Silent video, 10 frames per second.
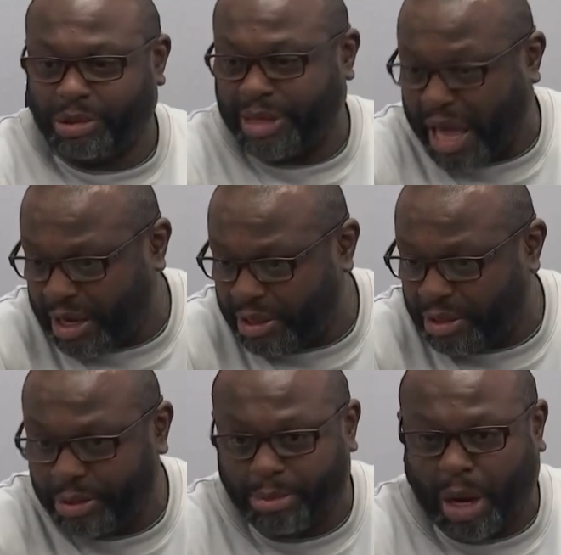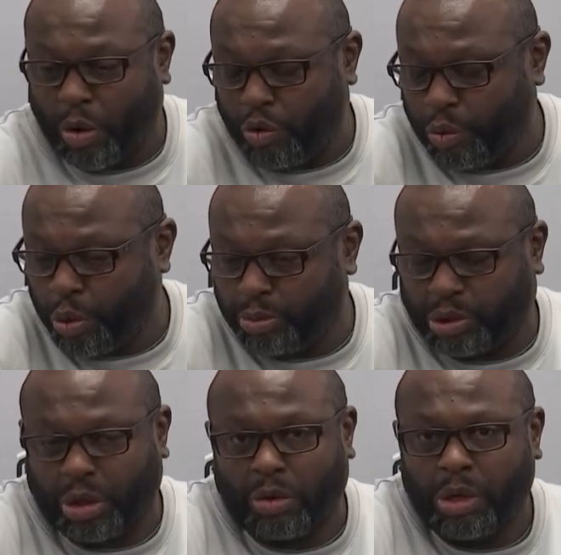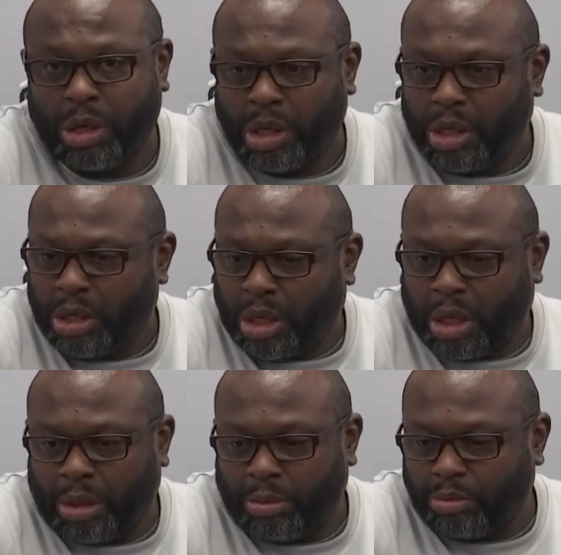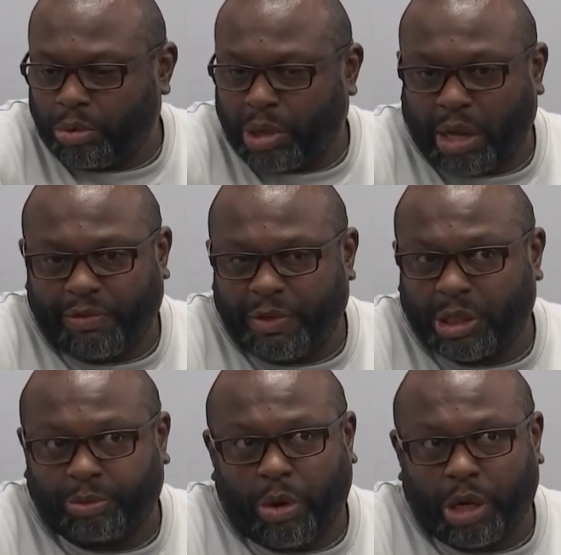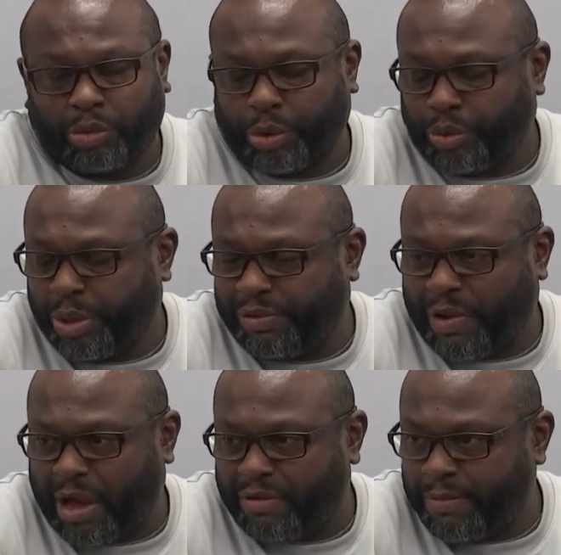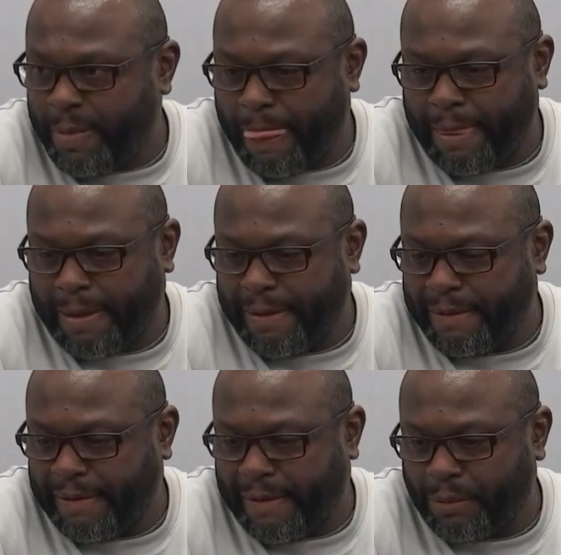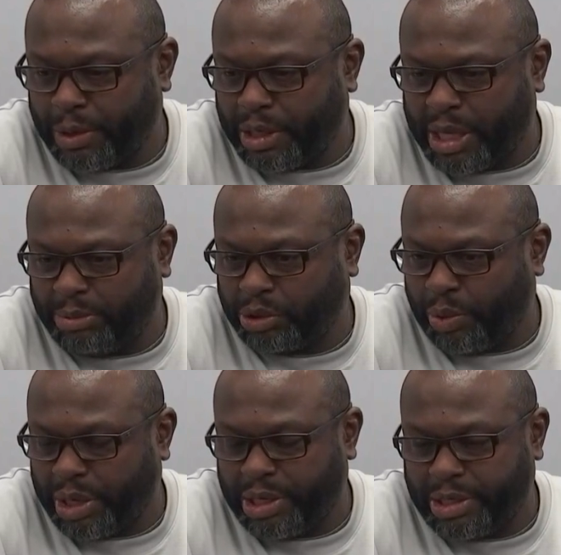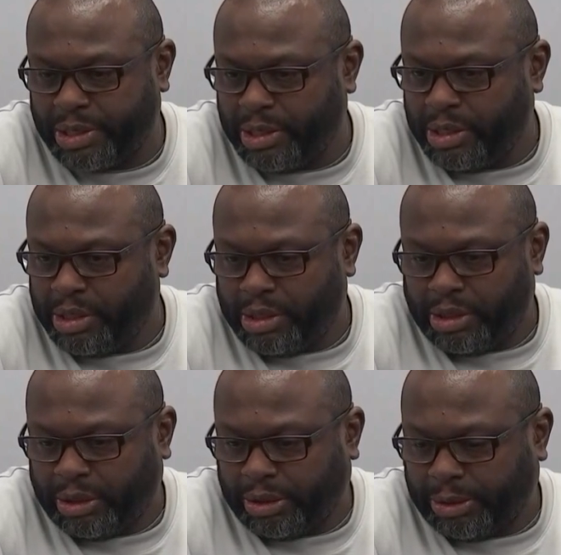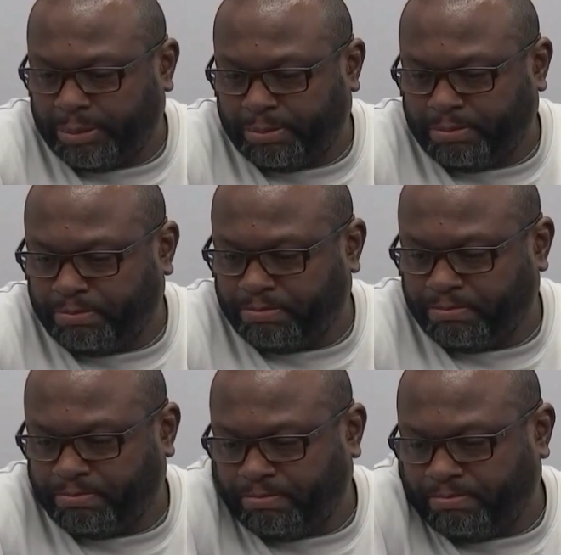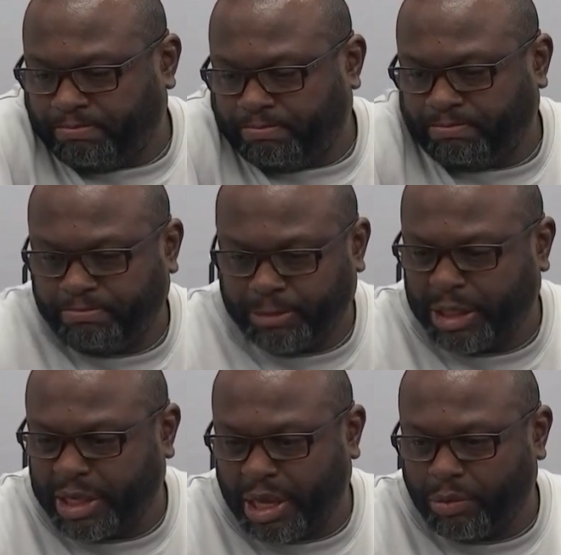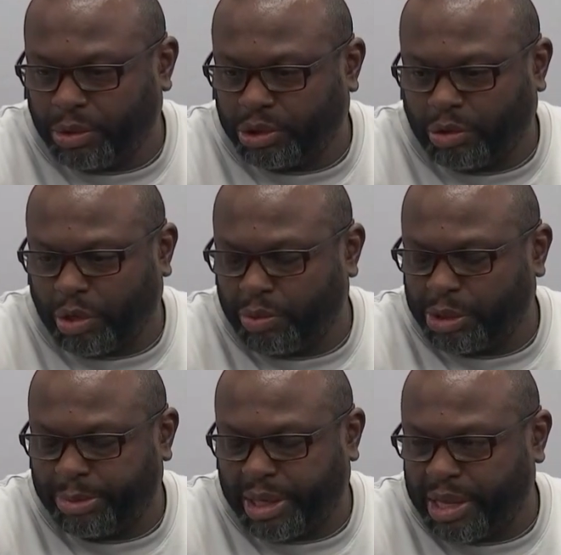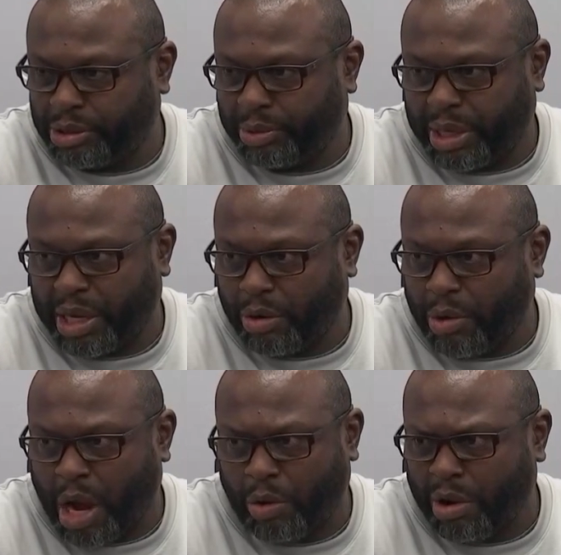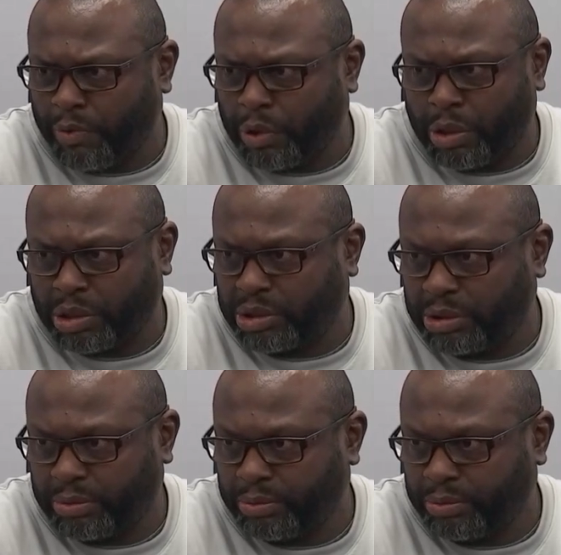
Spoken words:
Dallin and my whole room. So we're not a finished product. We're in week five, and we're going to keep swinging. And again, we're just trying to win as many games as we can, however it looks.